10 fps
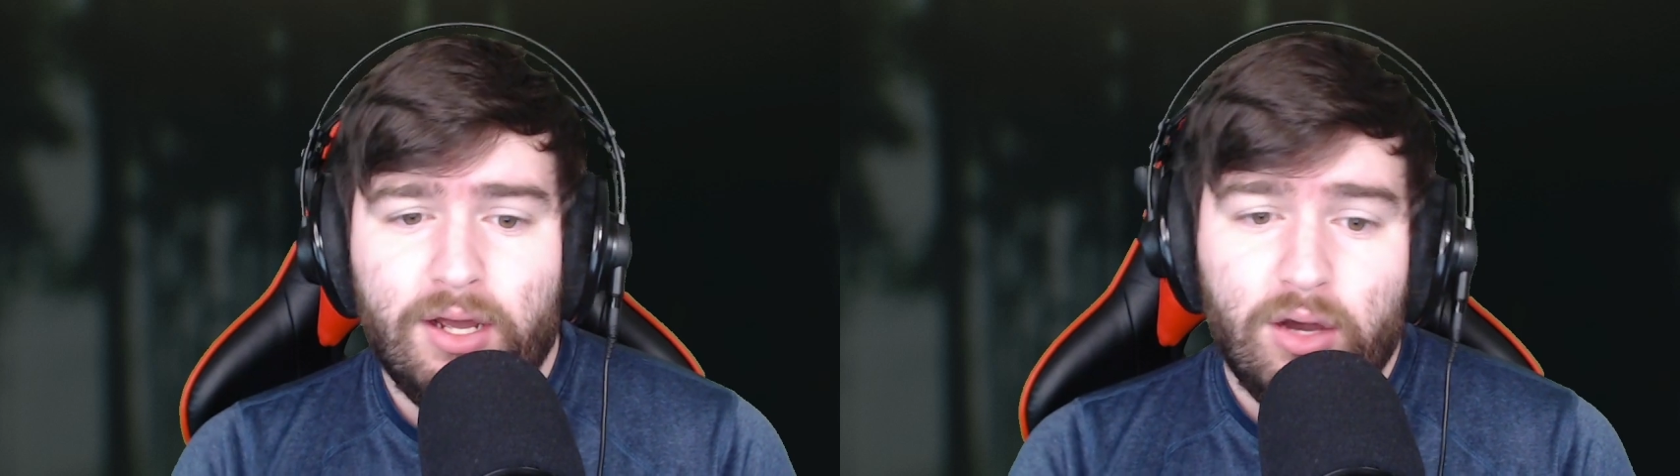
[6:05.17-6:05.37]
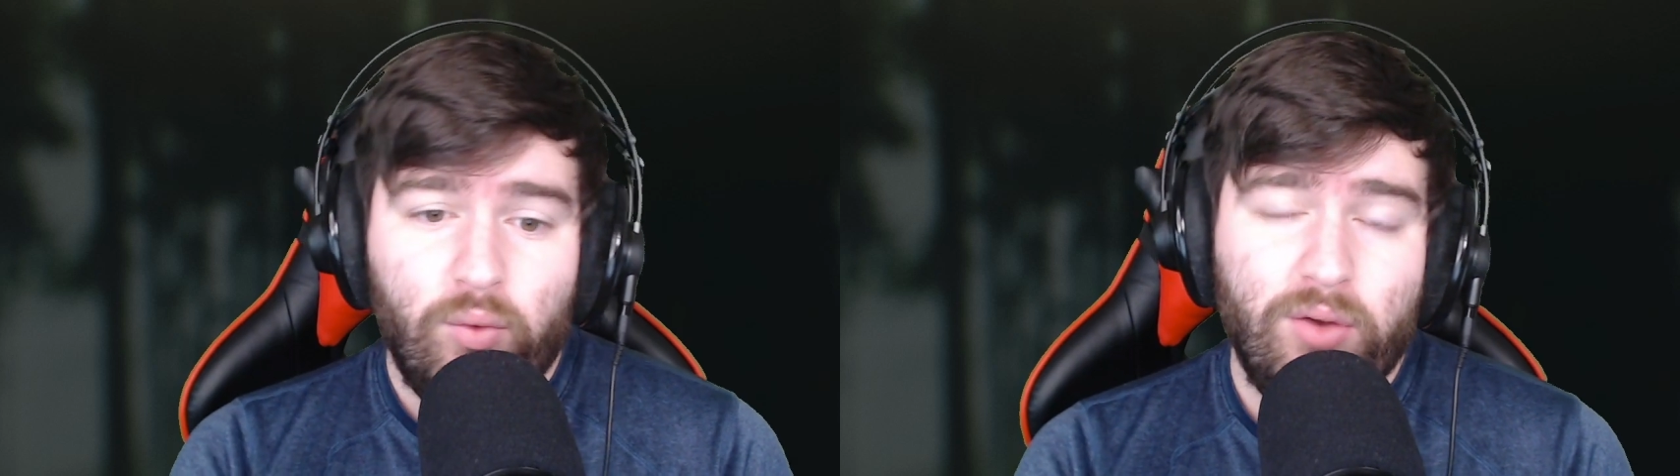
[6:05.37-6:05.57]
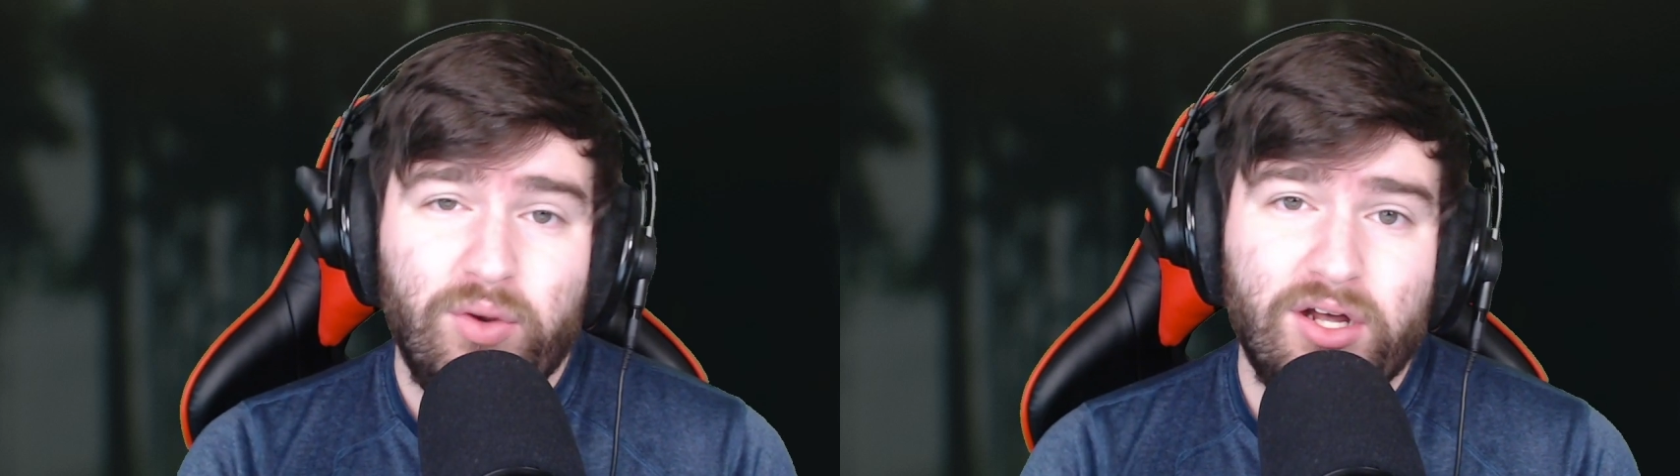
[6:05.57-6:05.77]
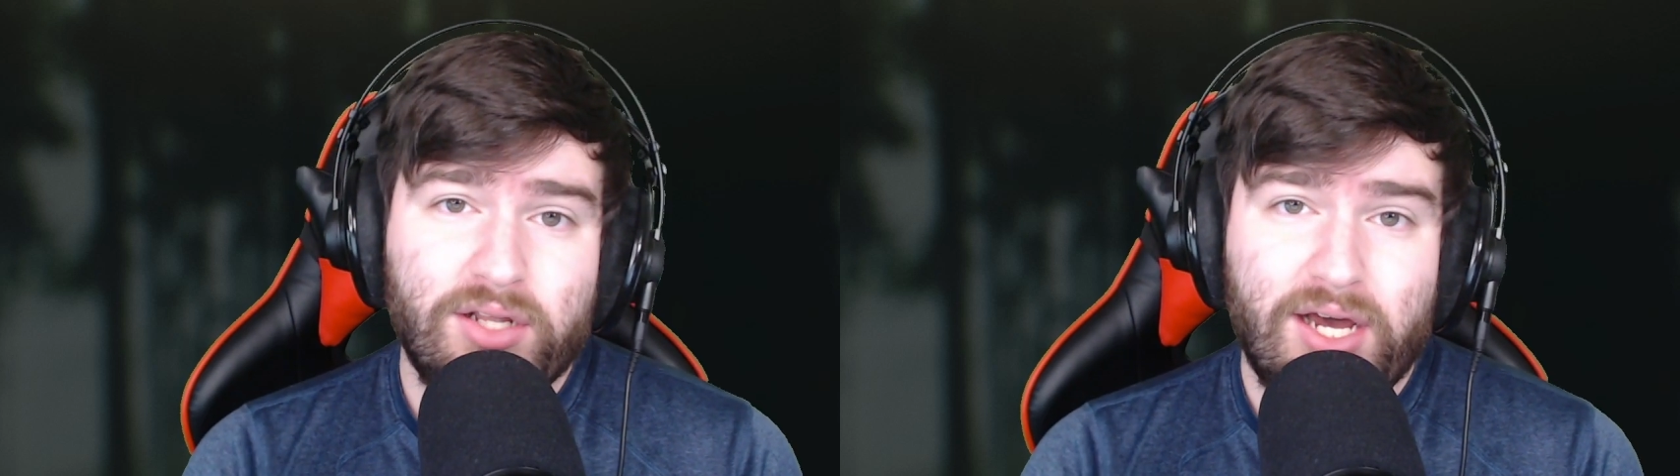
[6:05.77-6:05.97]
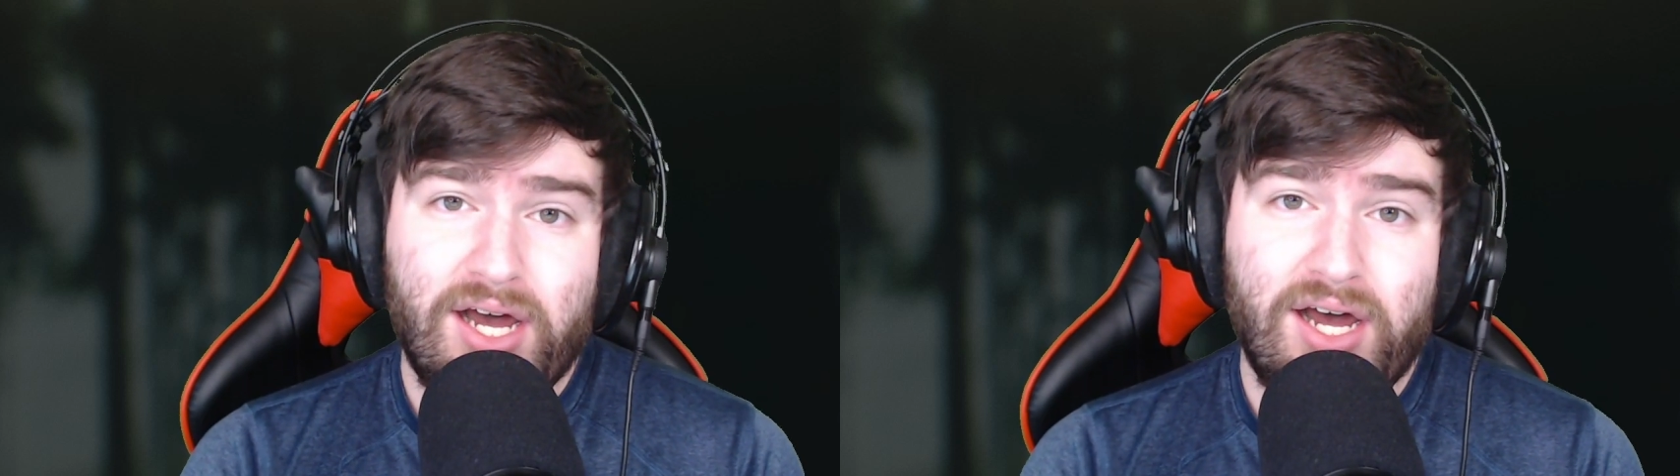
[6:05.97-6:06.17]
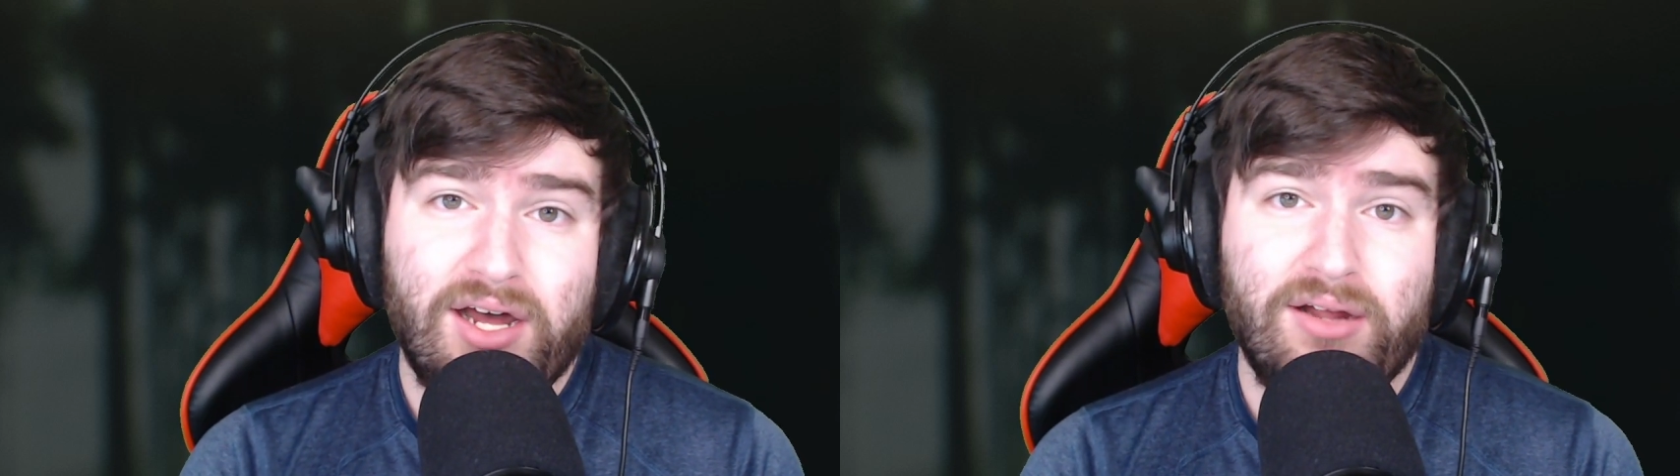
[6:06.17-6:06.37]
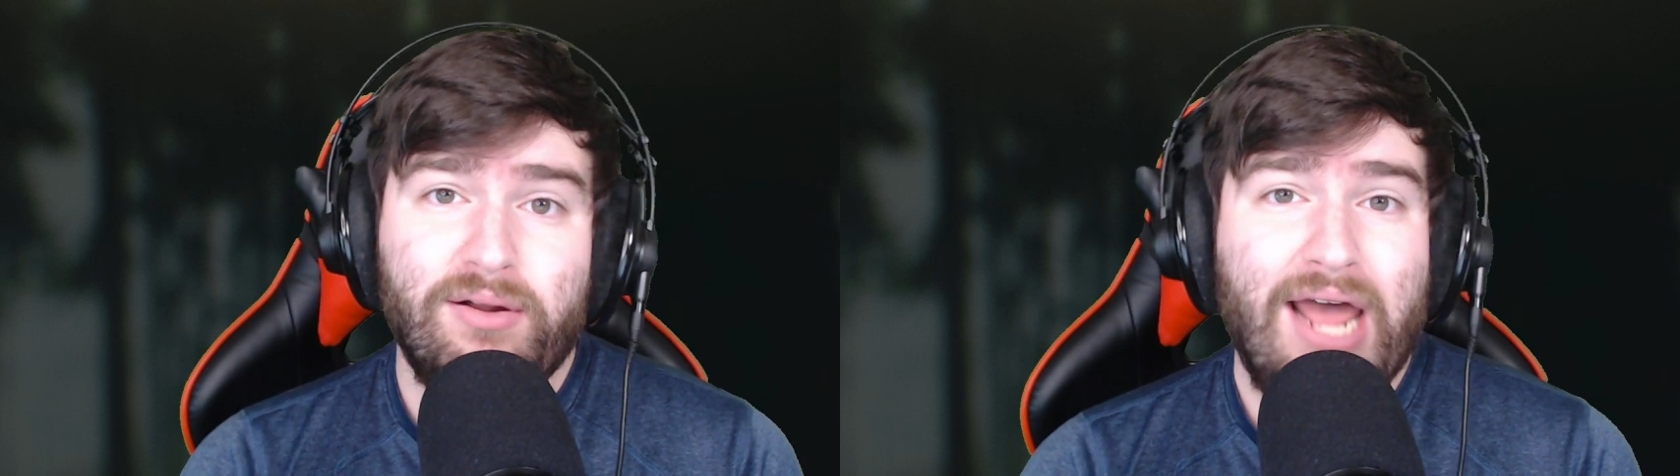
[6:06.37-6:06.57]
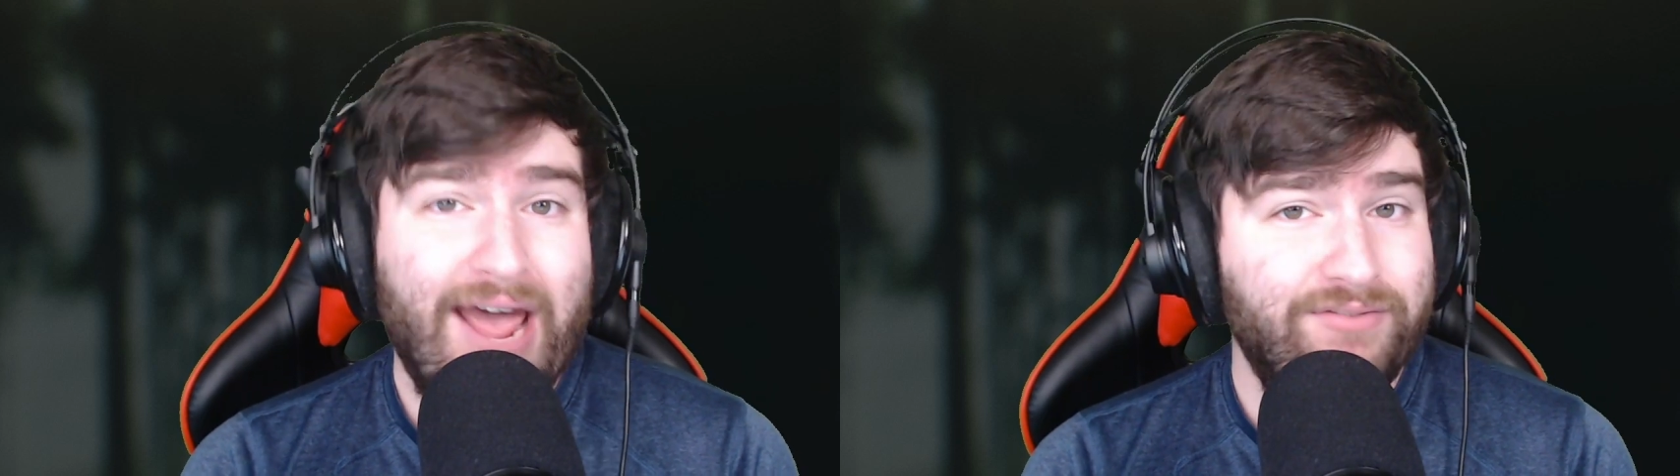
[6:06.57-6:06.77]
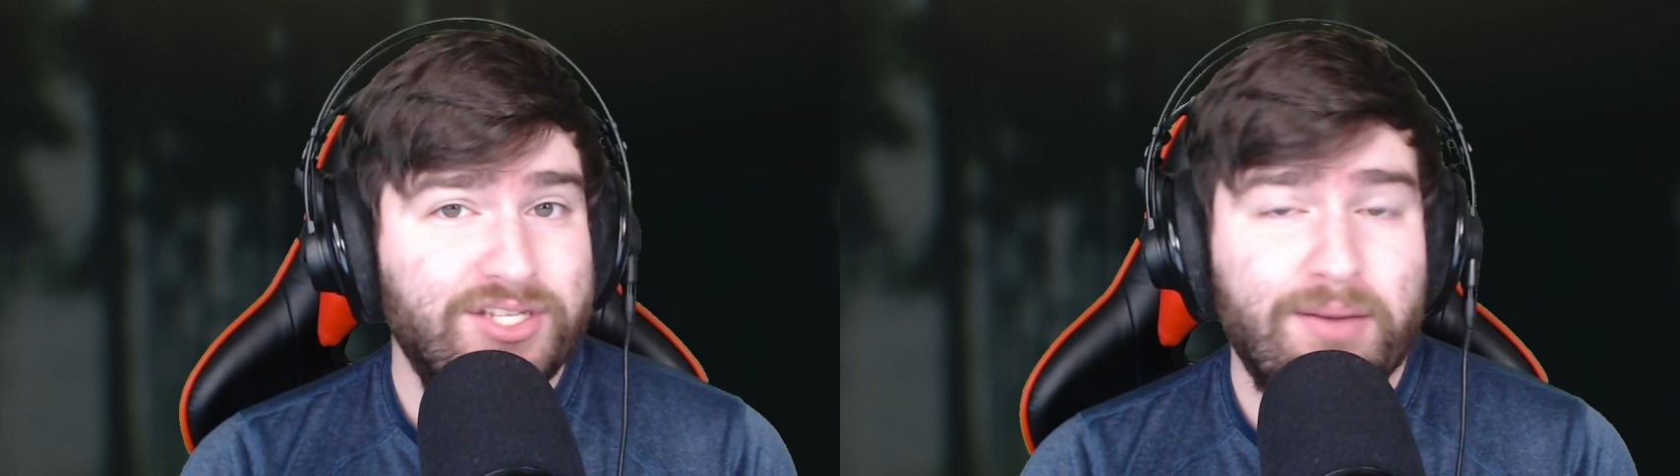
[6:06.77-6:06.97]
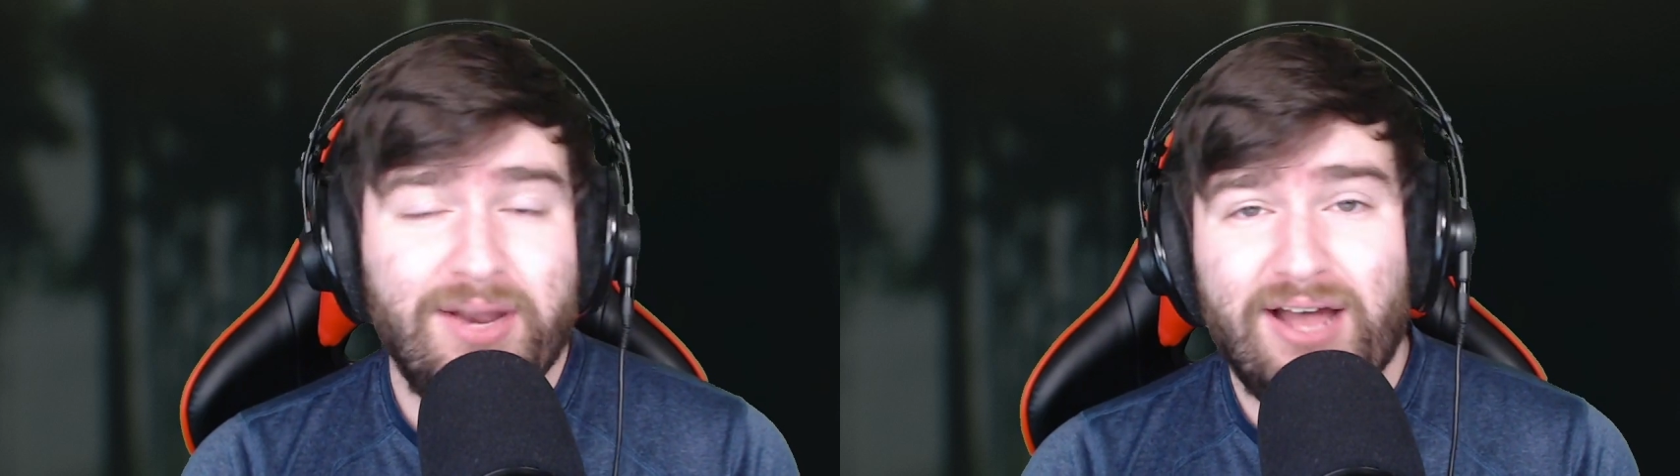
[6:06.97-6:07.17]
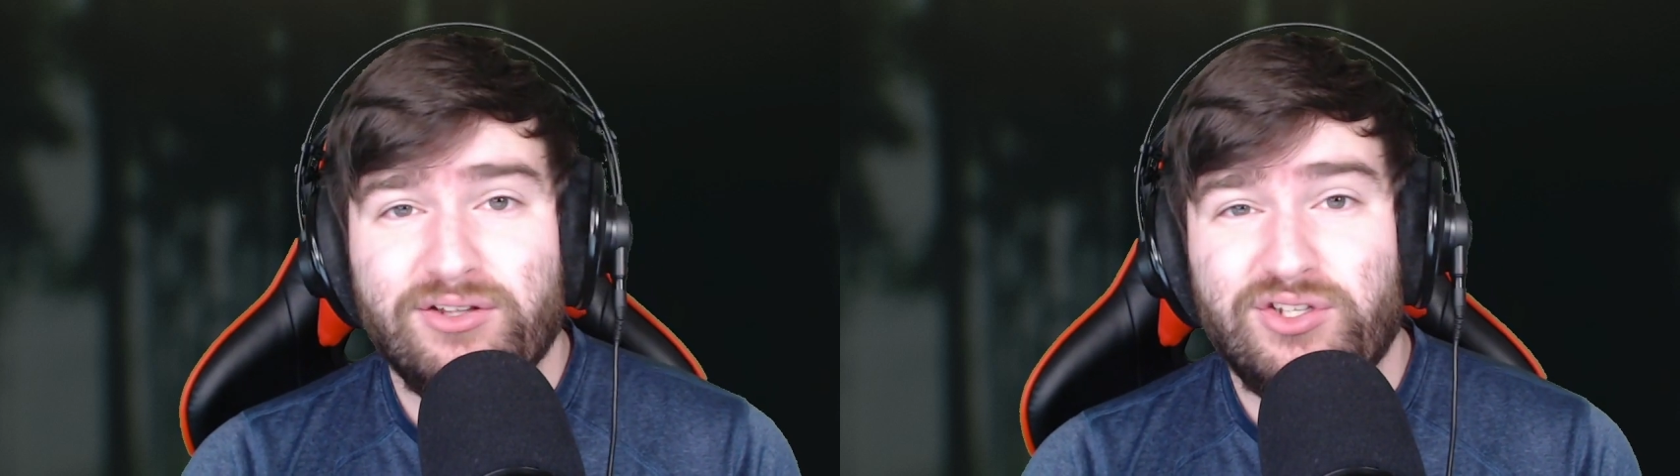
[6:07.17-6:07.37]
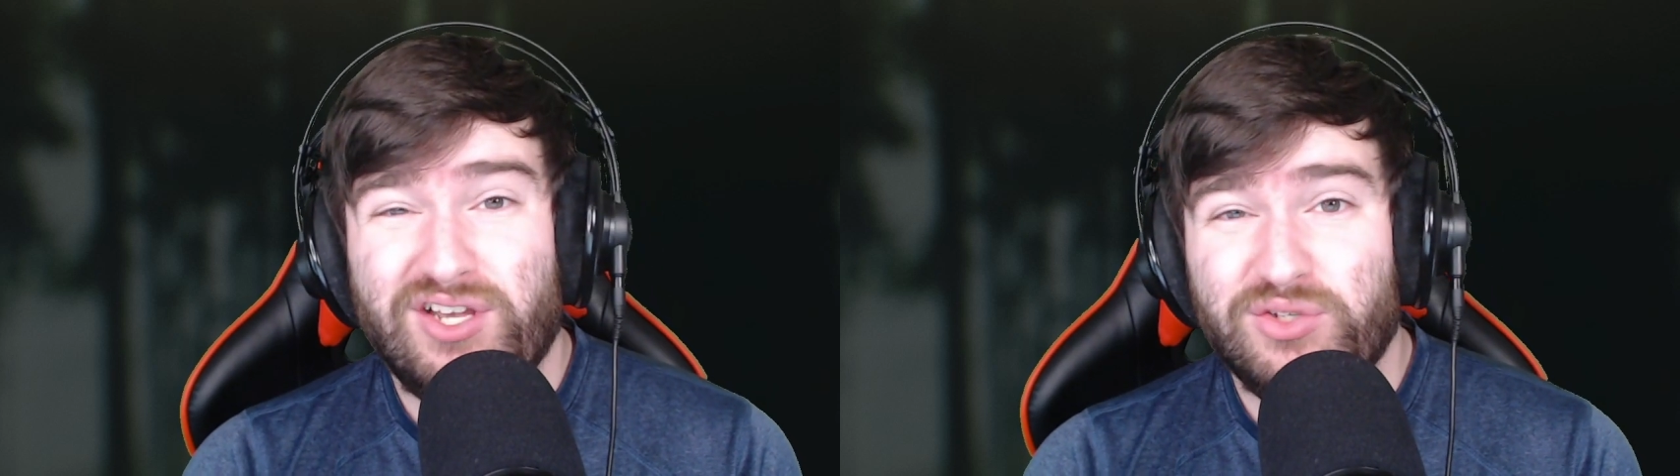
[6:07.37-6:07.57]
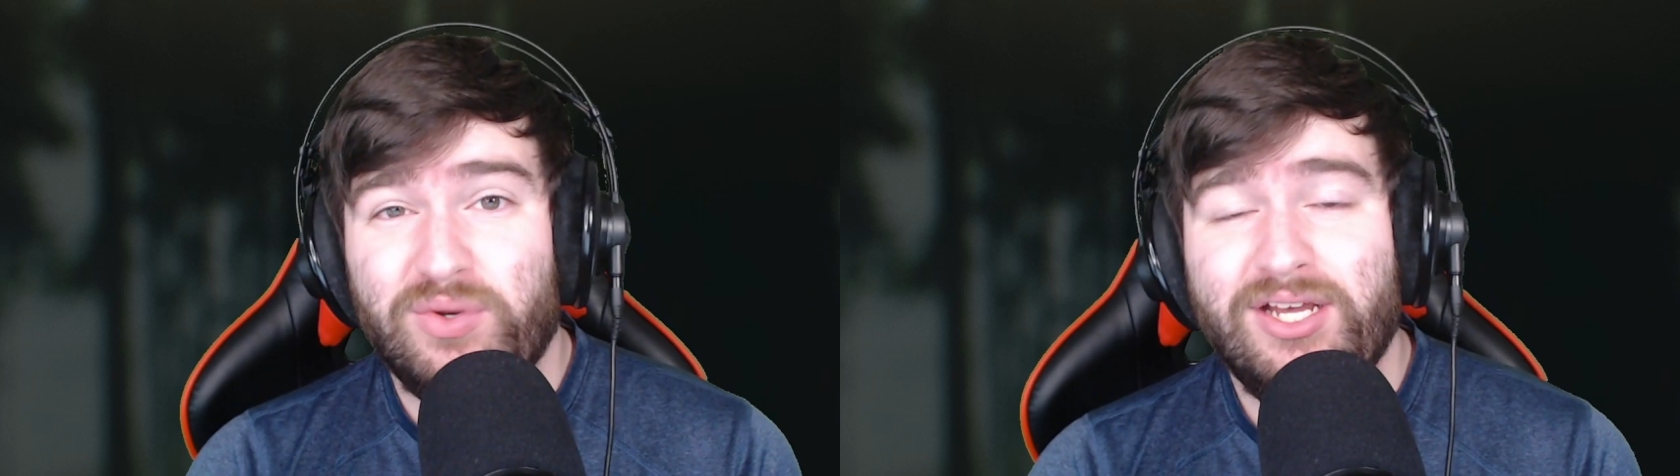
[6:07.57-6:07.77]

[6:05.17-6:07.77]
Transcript: we will have this coming out because